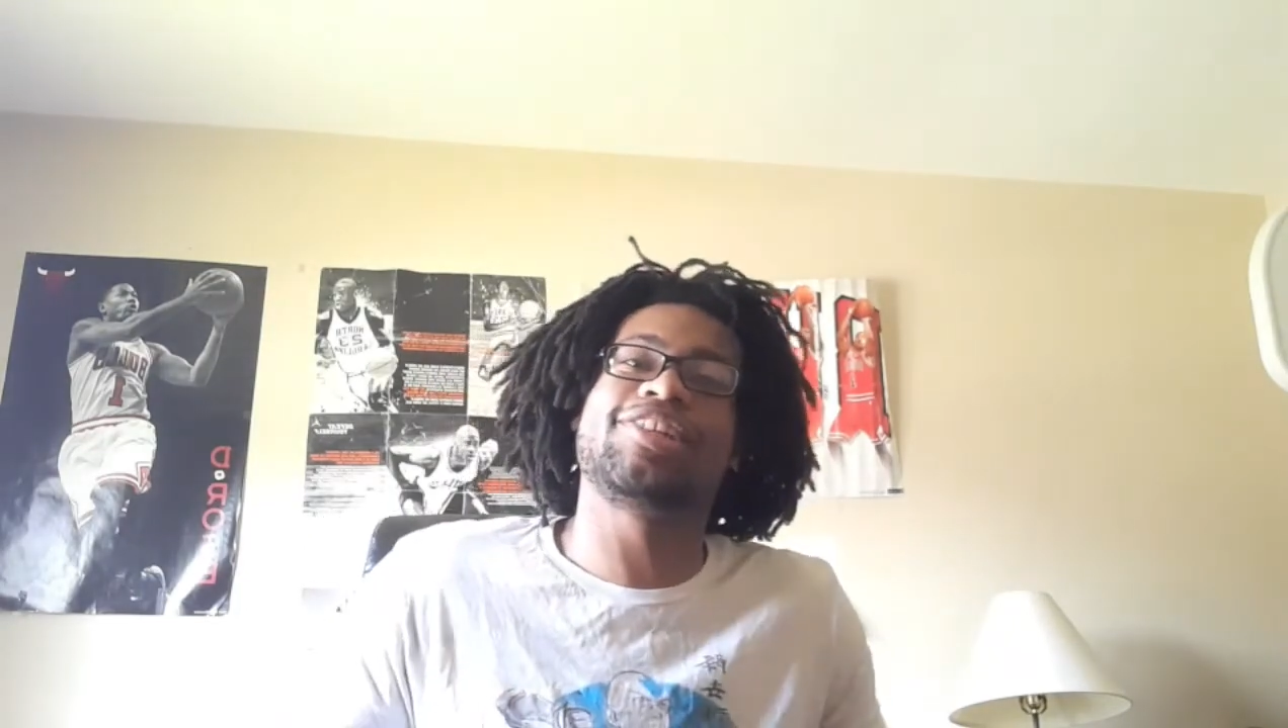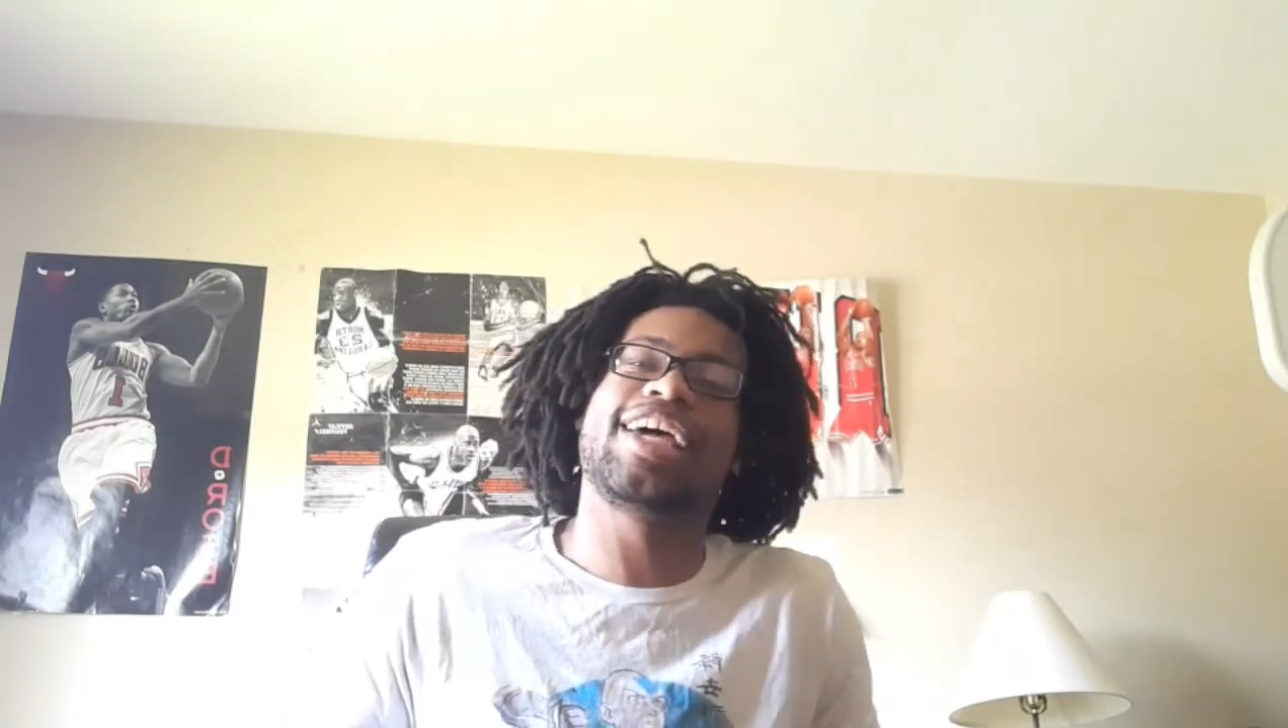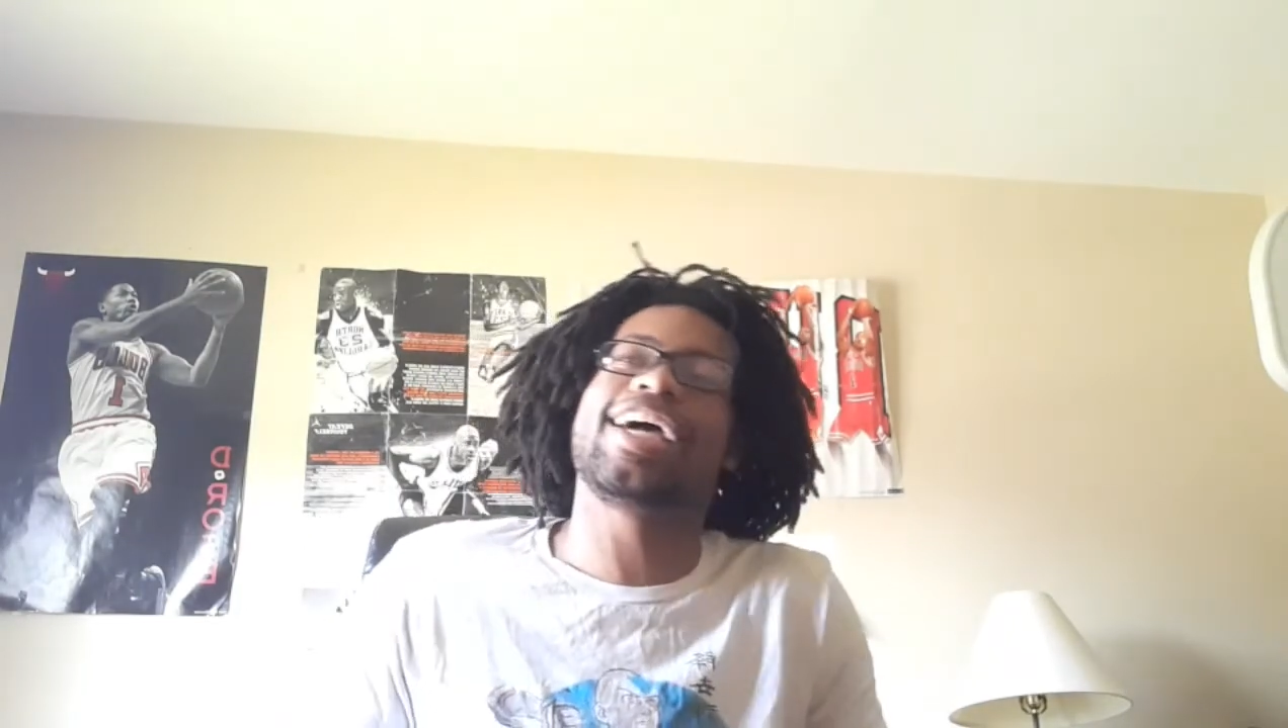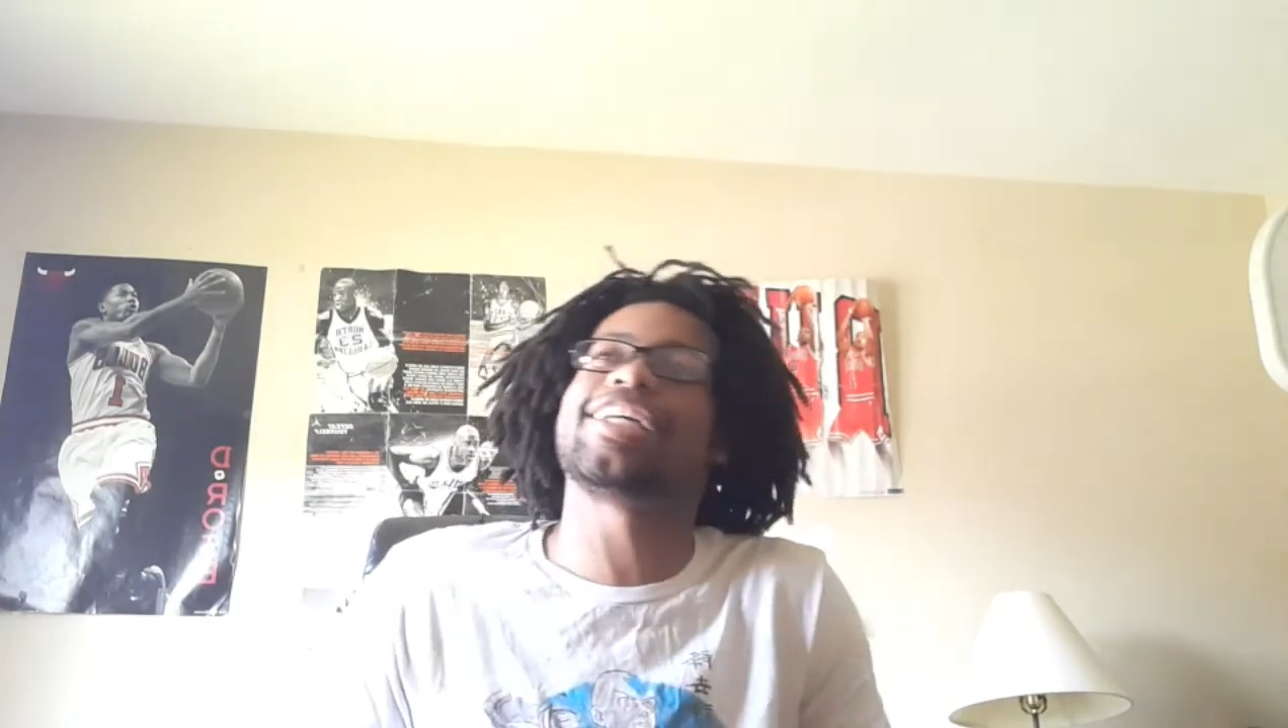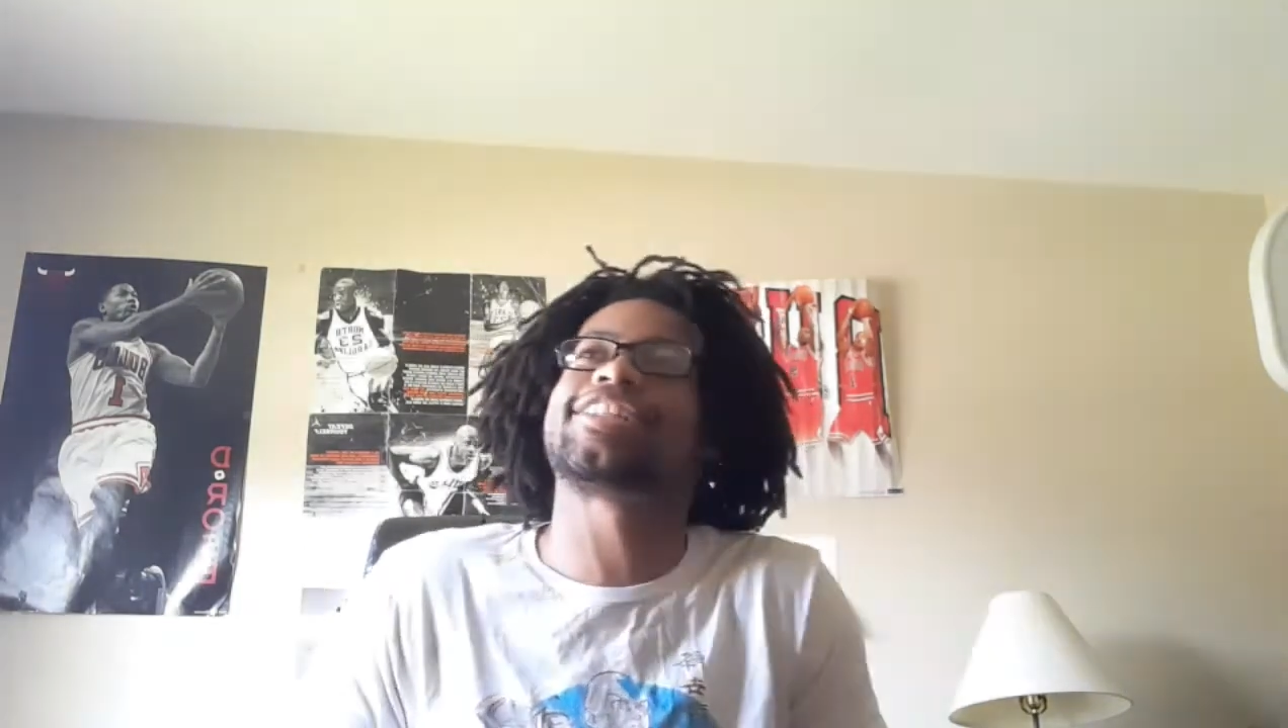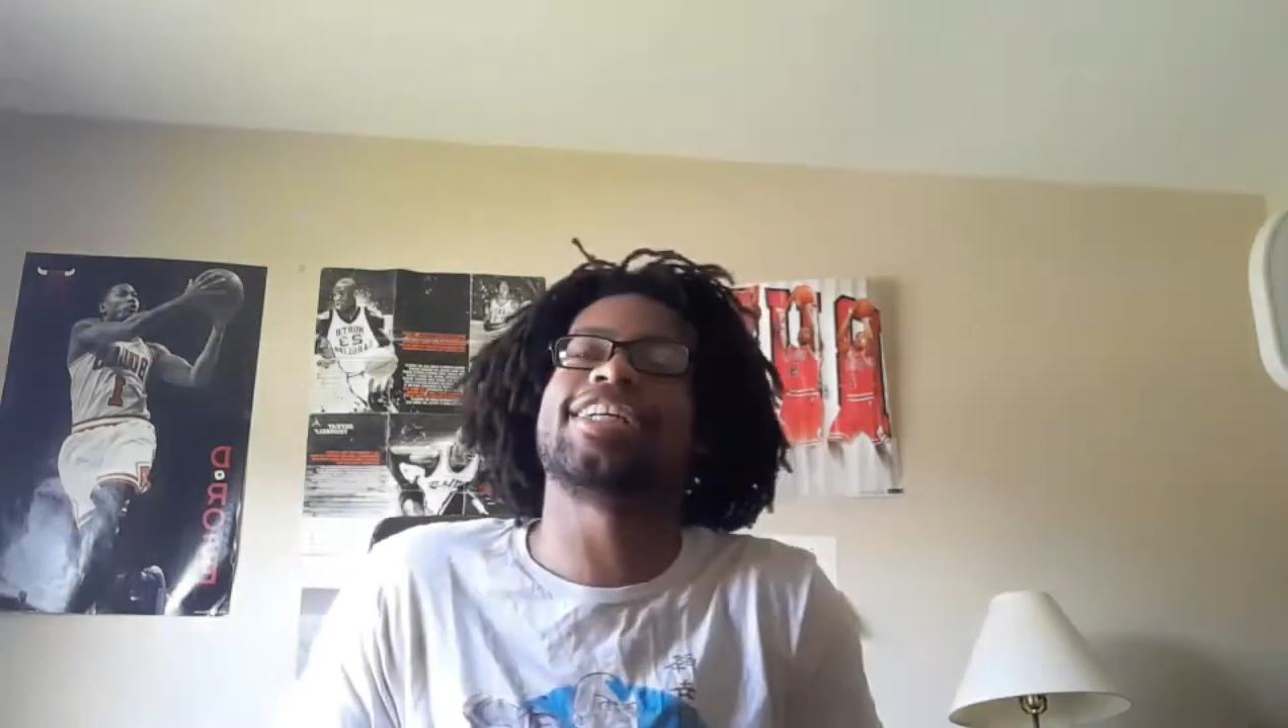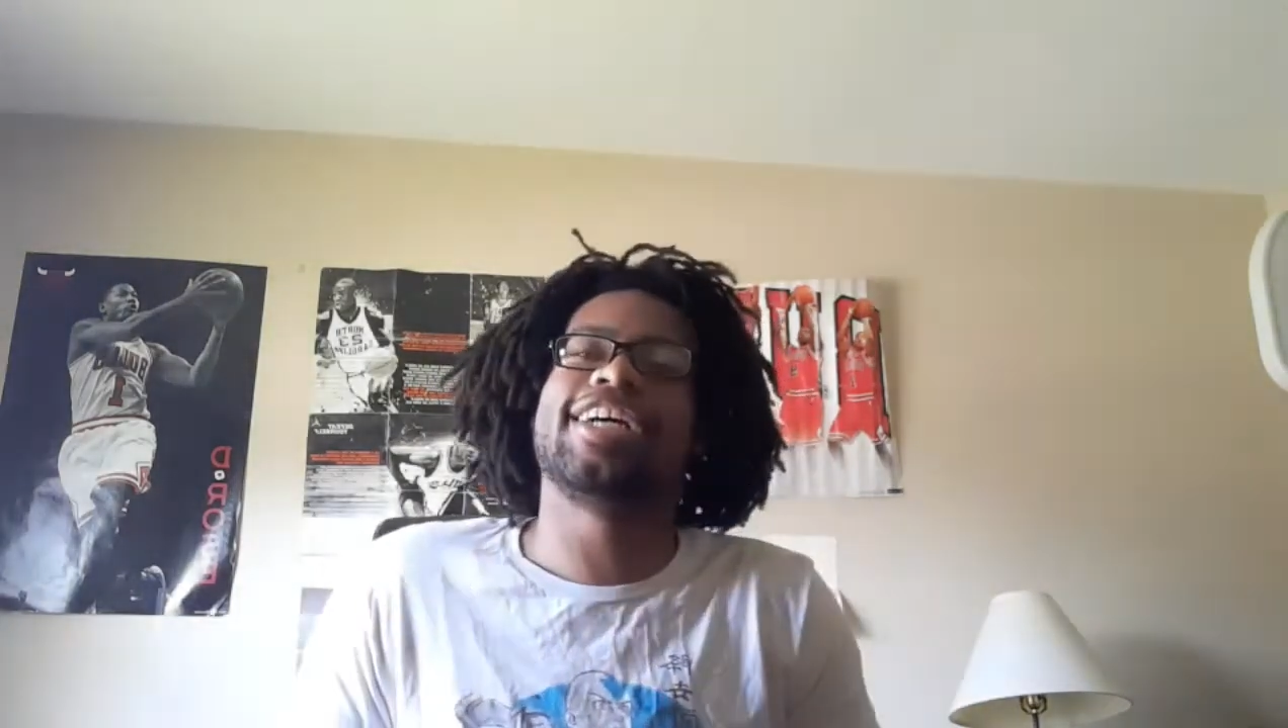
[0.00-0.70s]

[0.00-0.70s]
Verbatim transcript: this,